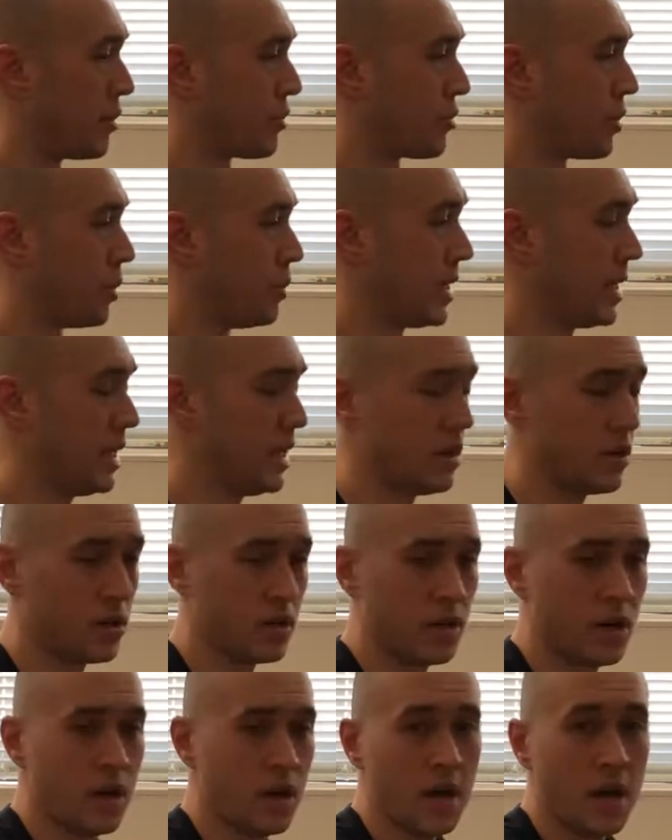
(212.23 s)
From
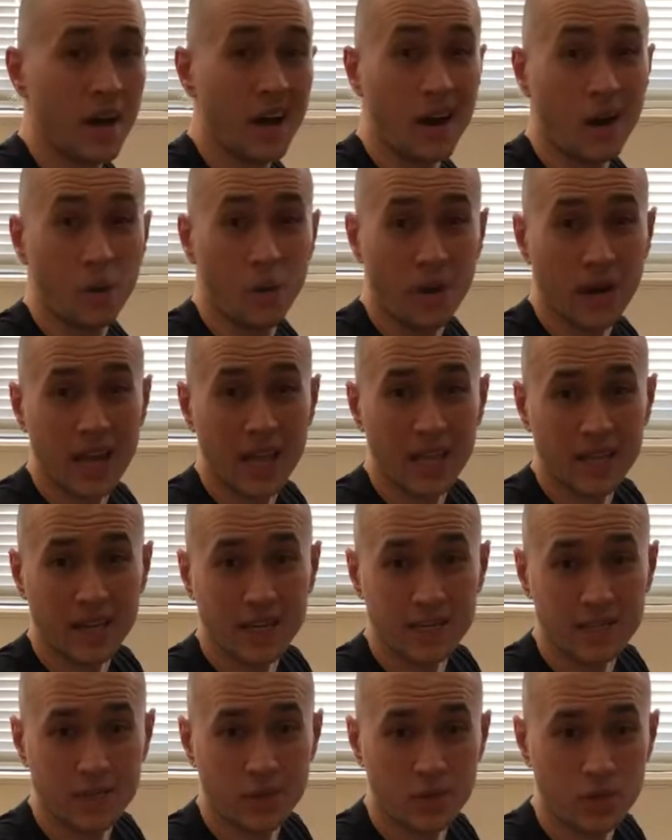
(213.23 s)
here, what I
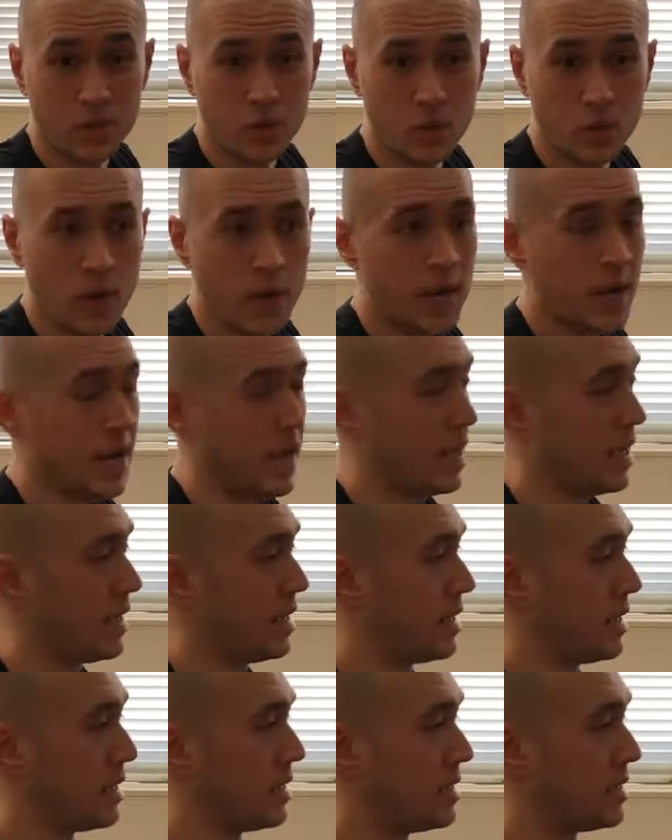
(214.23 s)
like to do
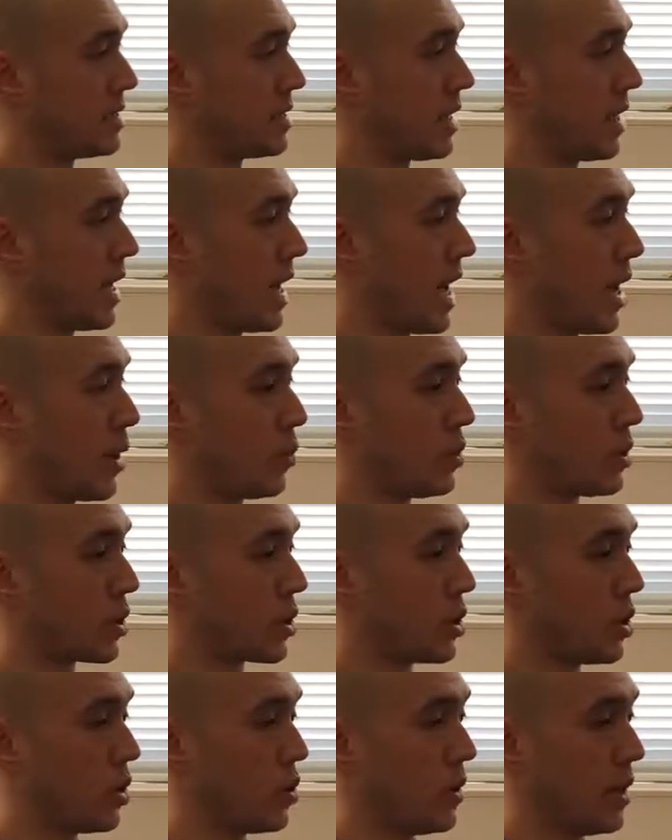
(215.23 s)
is I will
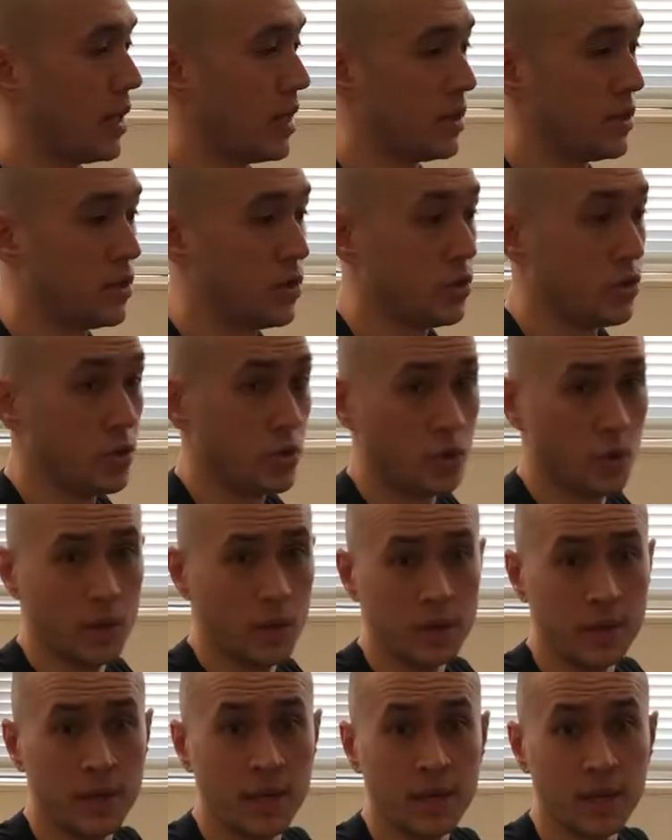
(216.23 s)
go into
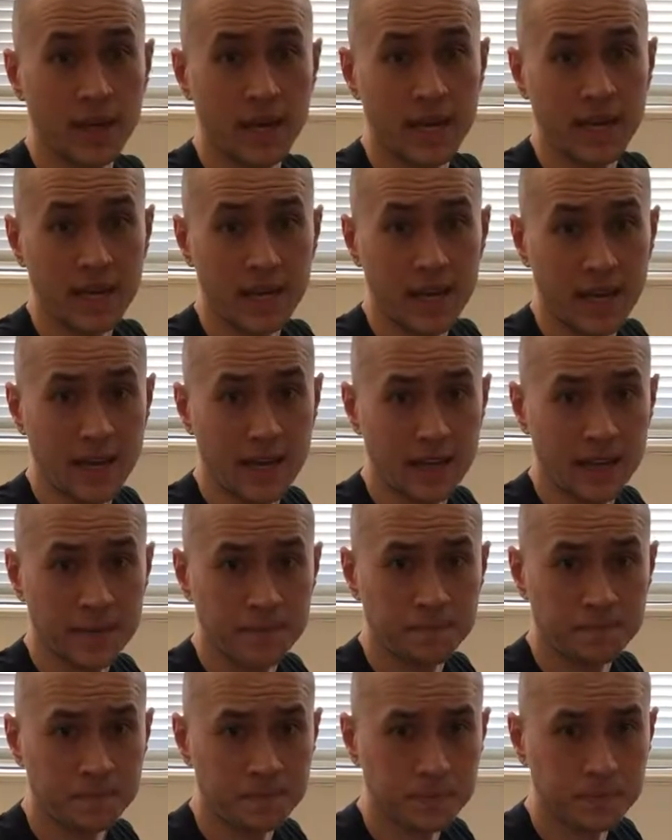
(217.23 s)
like a
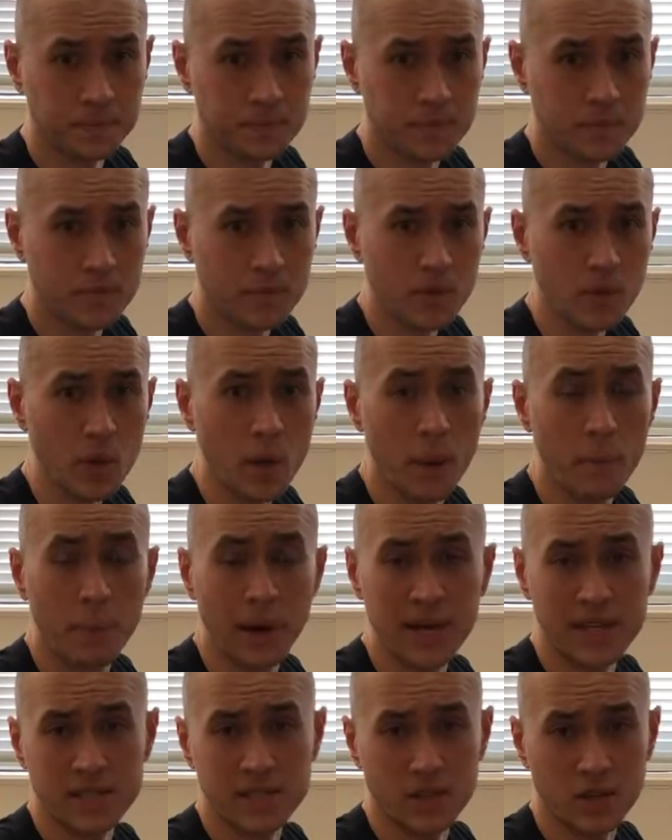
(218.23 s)

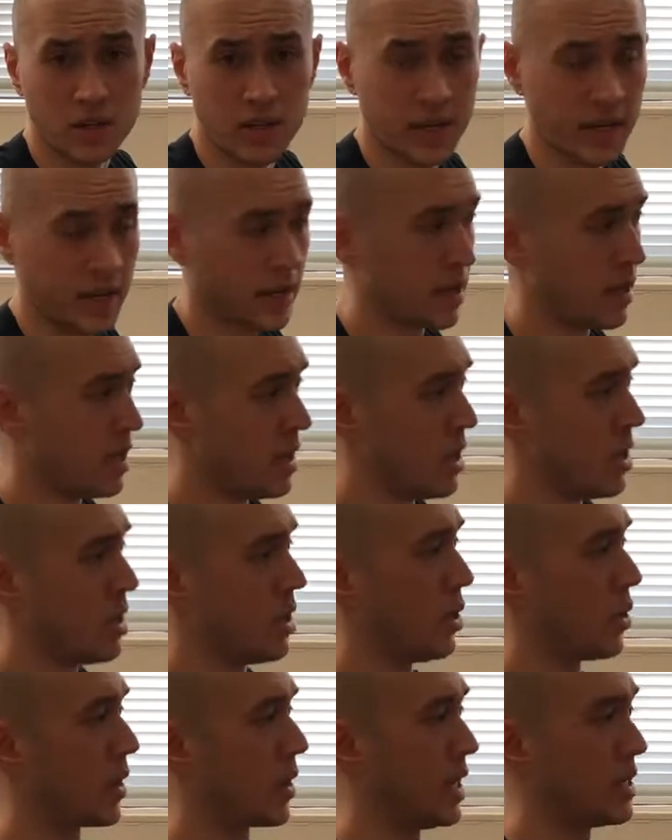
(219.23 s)
bicycle kick.
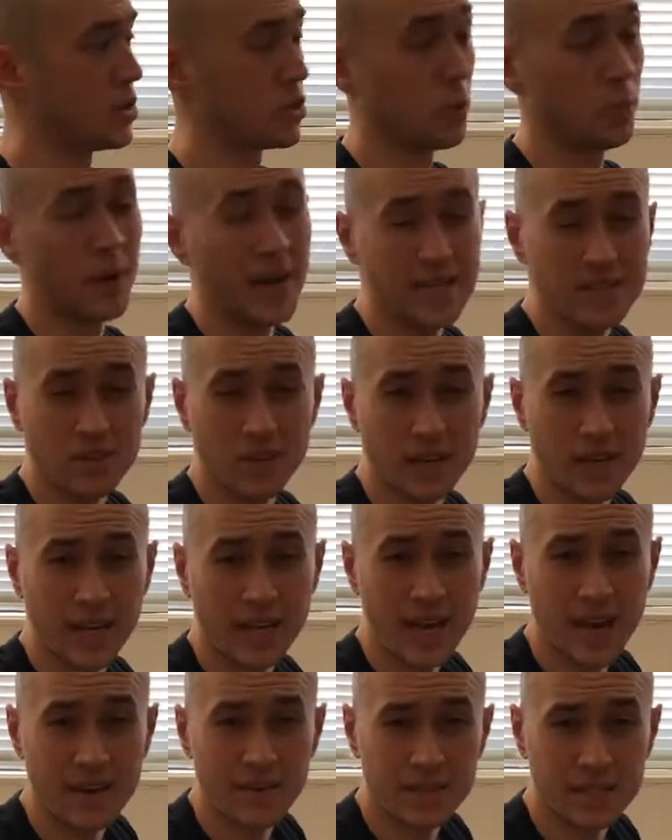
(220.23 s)
Okay, so bicycle
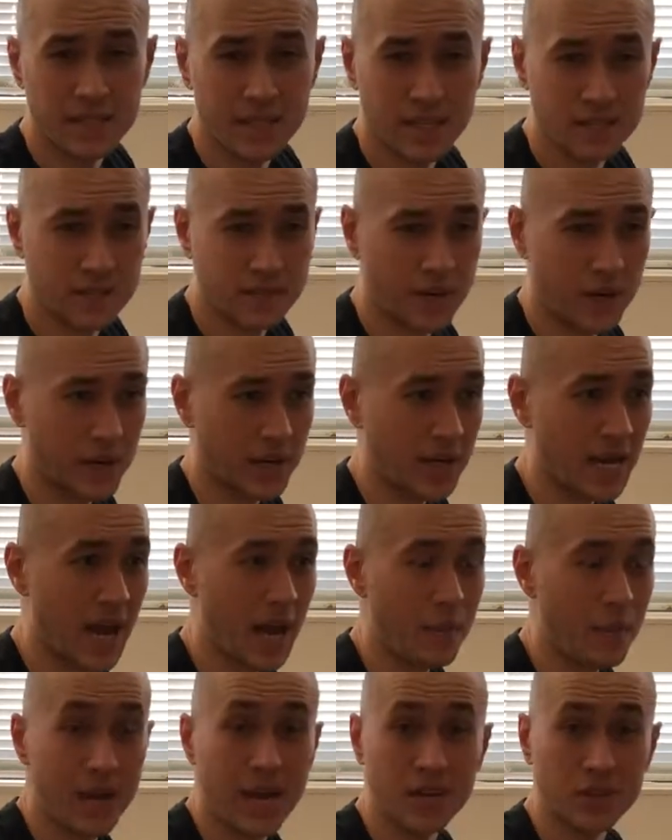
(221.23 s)
kick, obviously it's a very
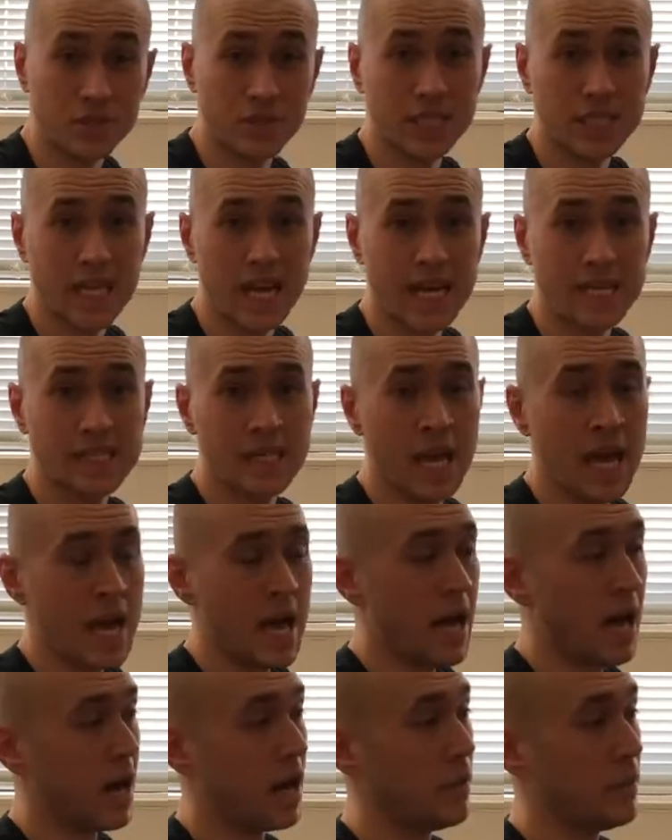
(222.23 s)
common exercise.
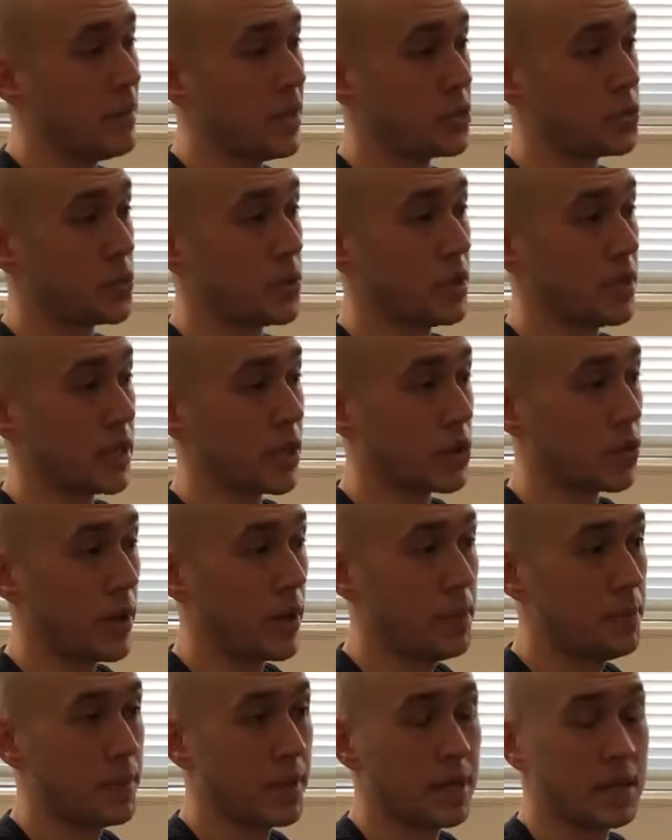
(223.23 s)
It's really
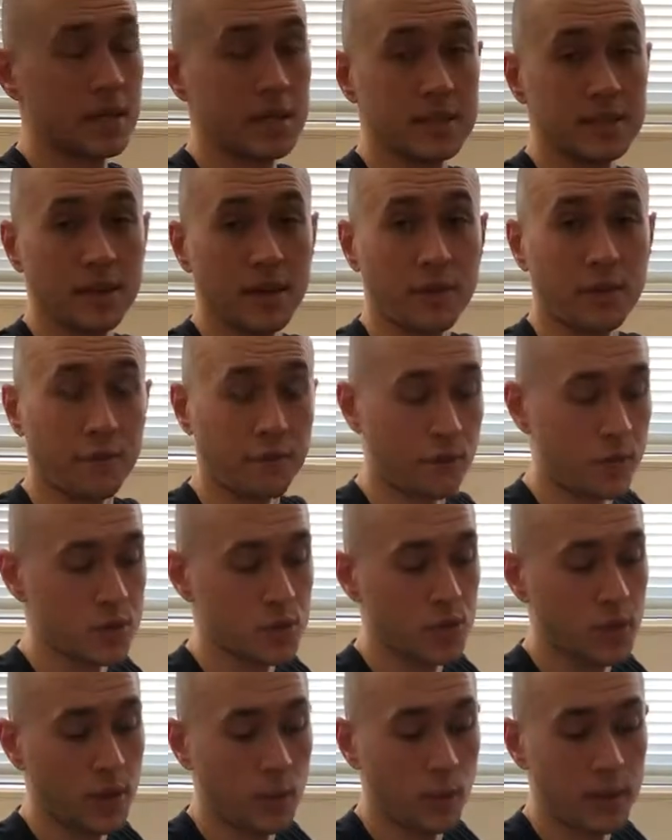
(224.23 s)
great because the
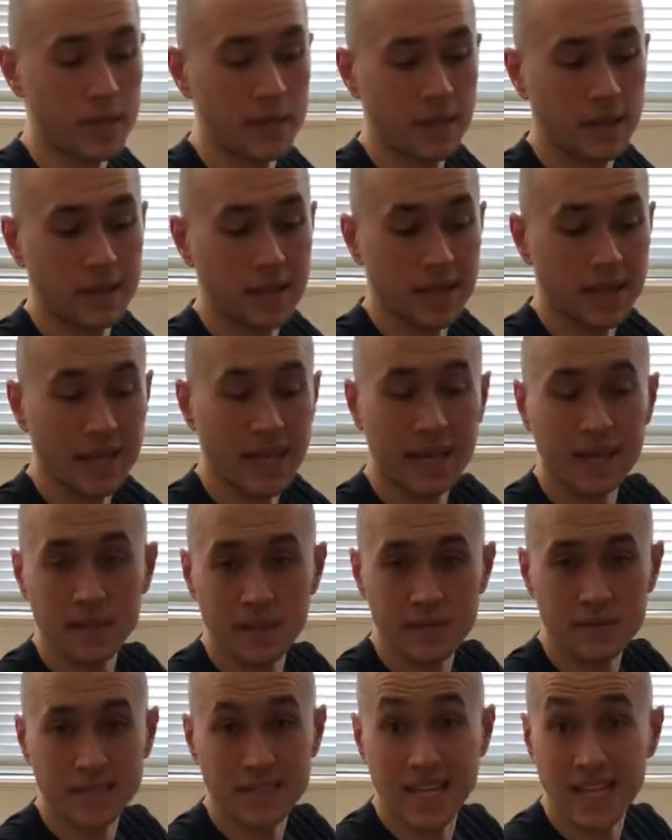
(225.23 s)
first one that we did, the leg
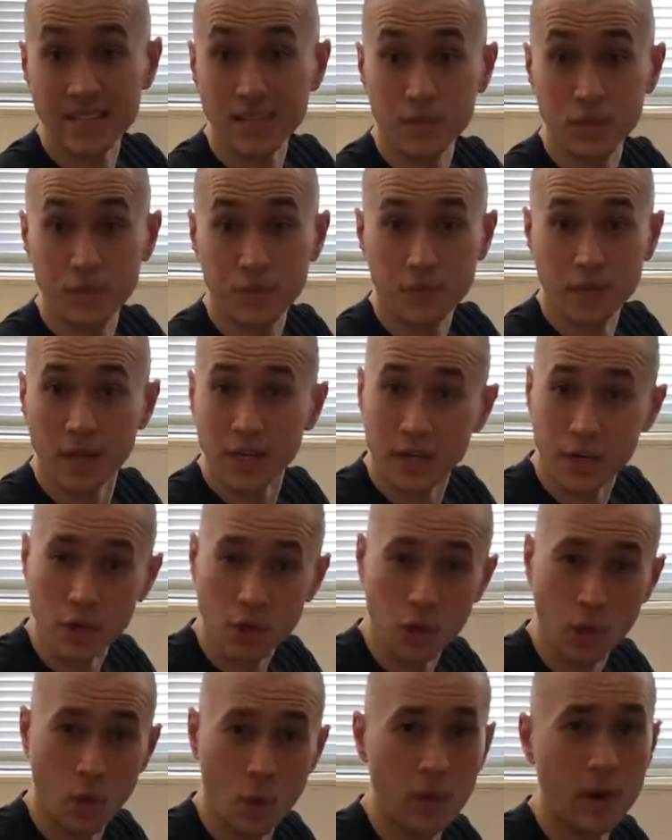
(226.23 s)
lifts, that's good for like your
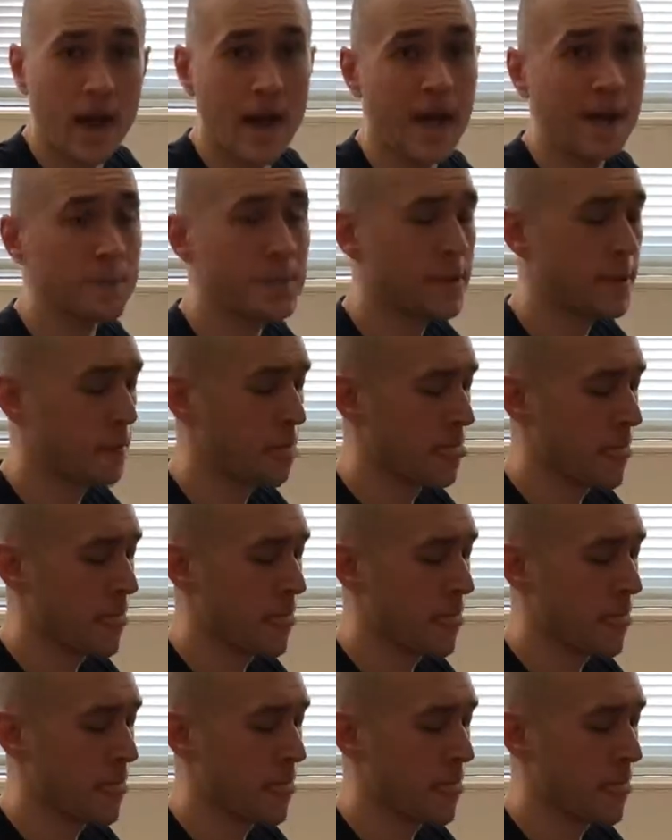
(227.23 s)
lower abs.